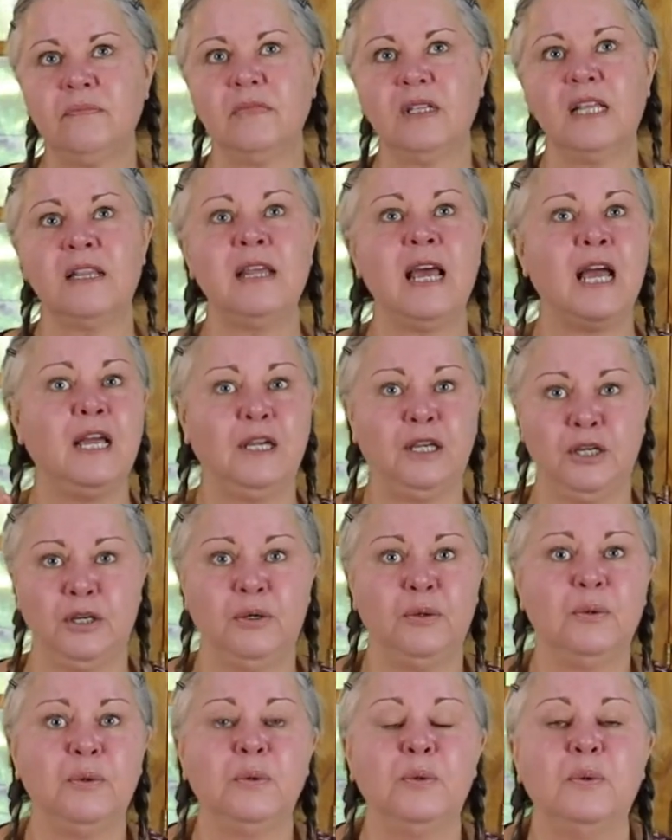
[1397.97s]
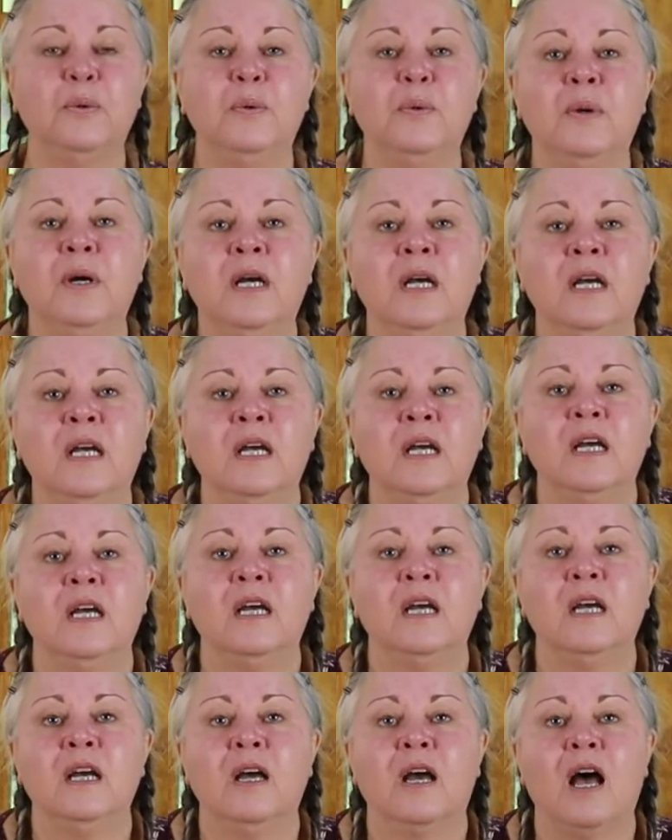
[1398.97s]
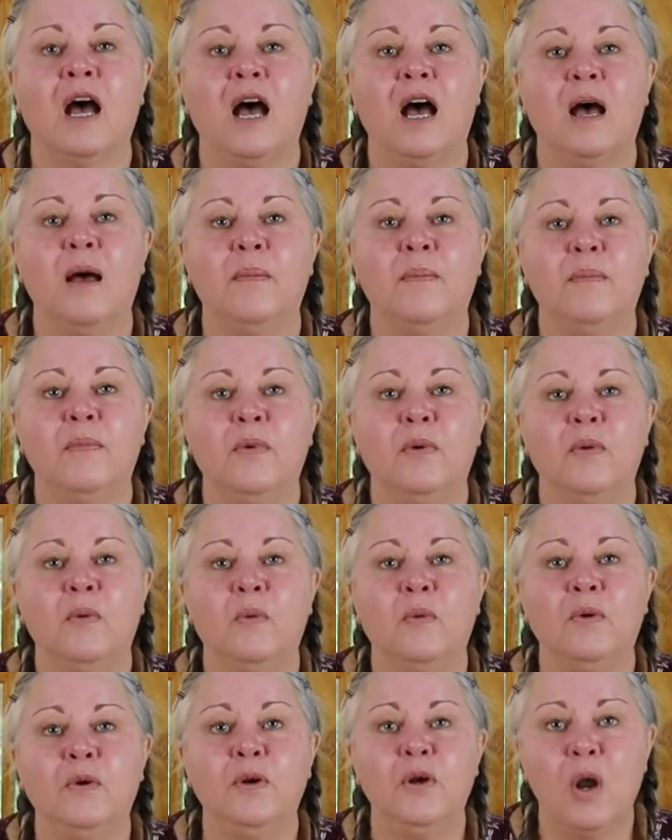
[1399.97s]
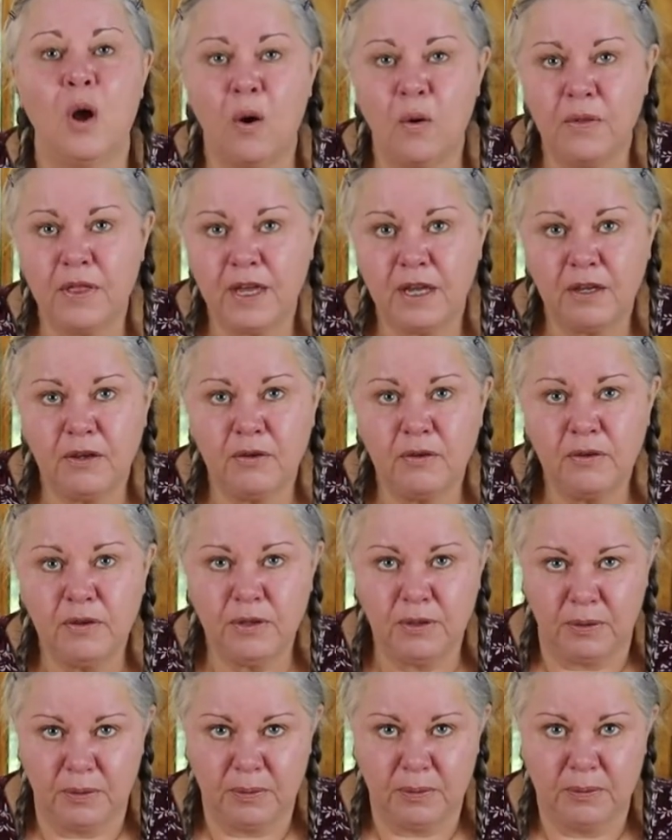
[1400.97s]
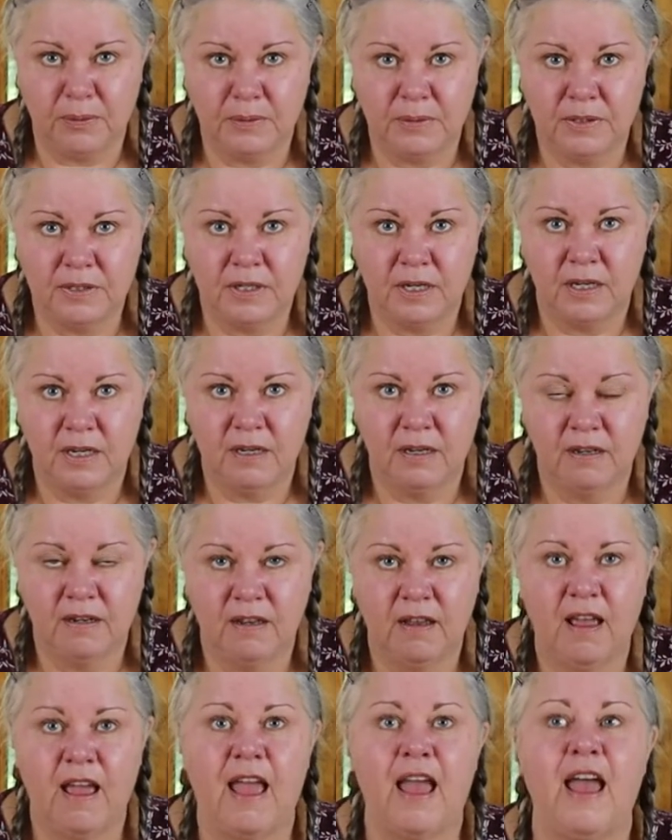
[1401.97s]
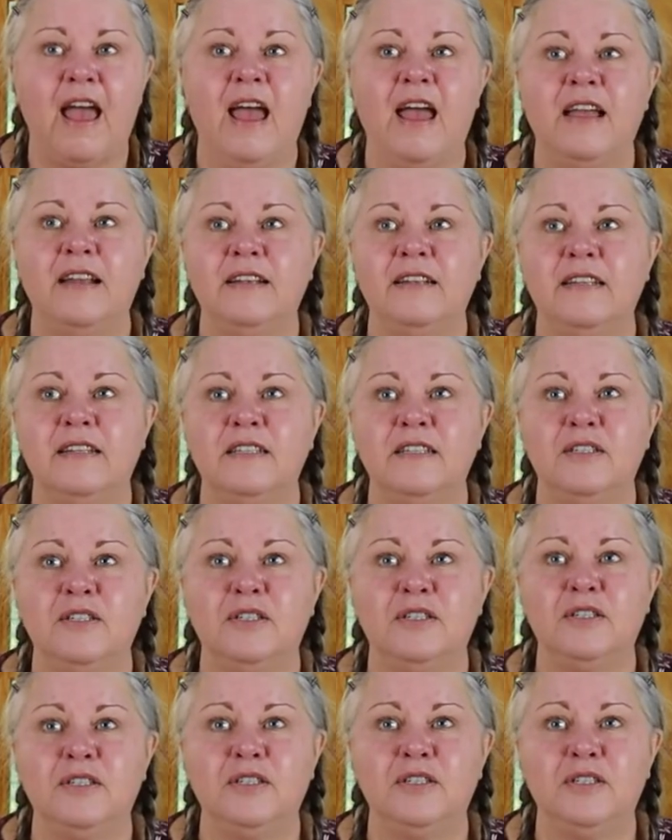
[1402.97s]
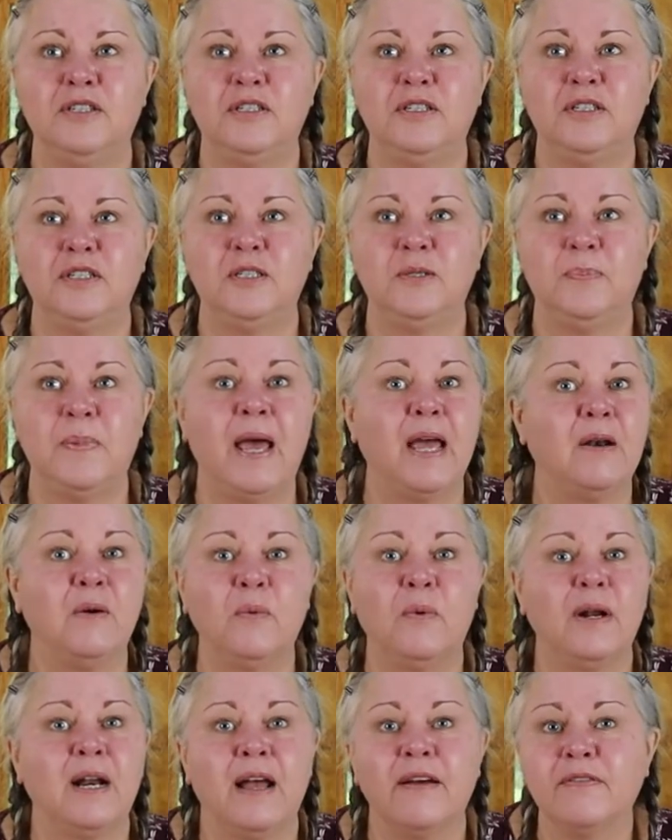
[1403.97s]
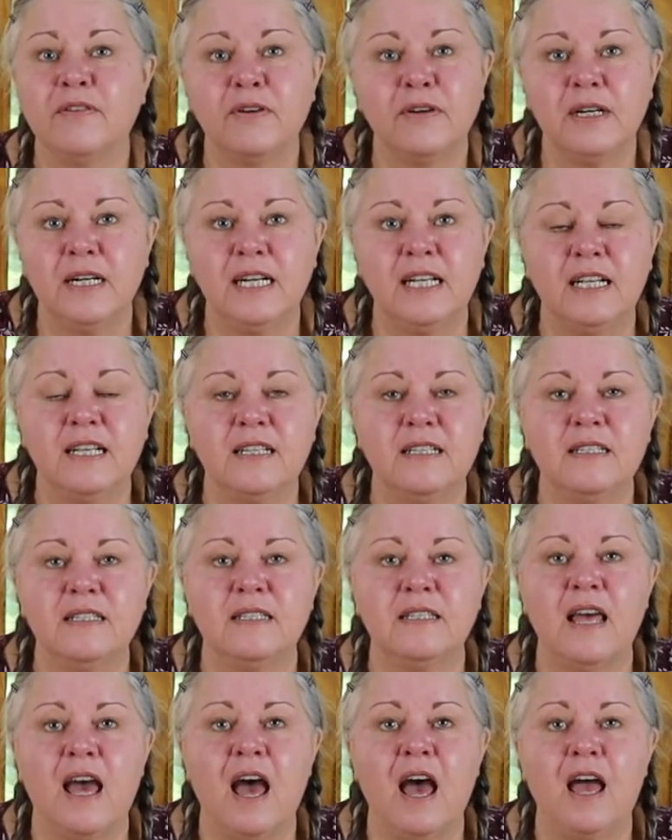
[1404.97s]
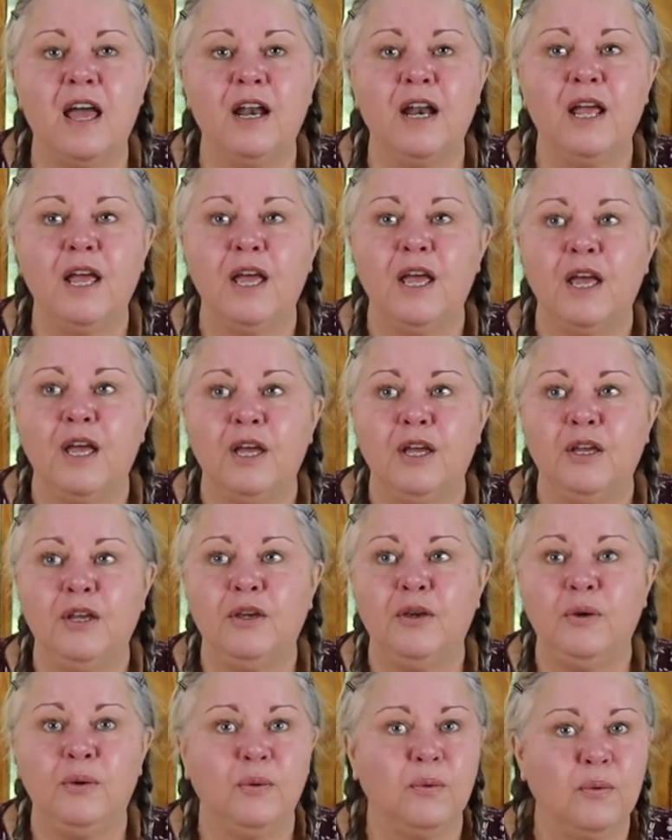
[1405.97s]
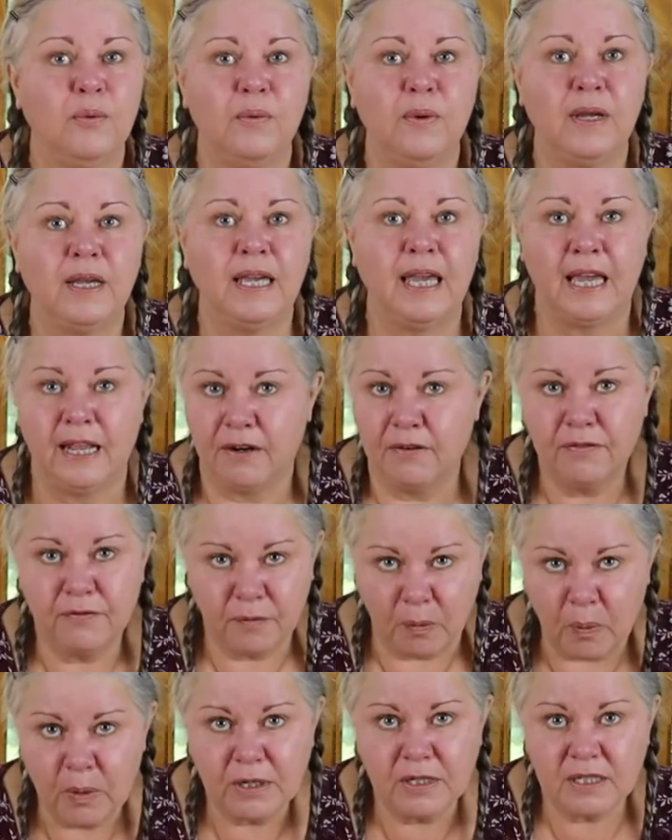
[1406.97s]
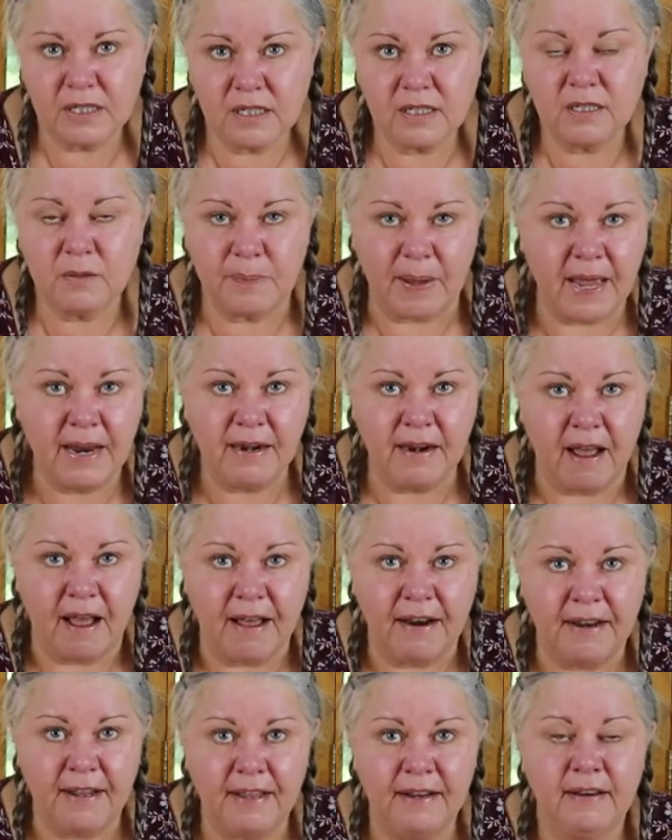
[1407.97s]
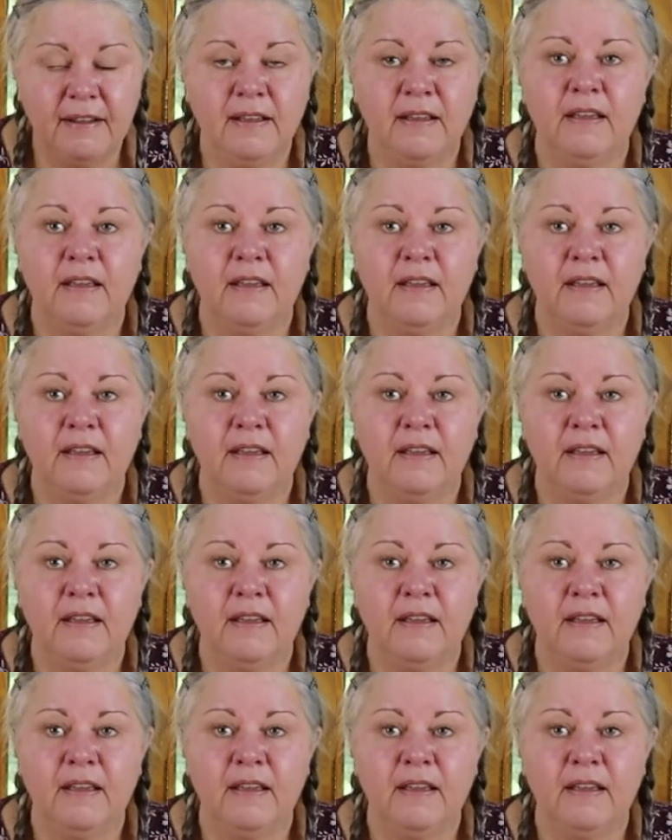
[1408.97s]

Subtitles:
that you know that you'll use and spend whatever it is that you can afford to spend on it.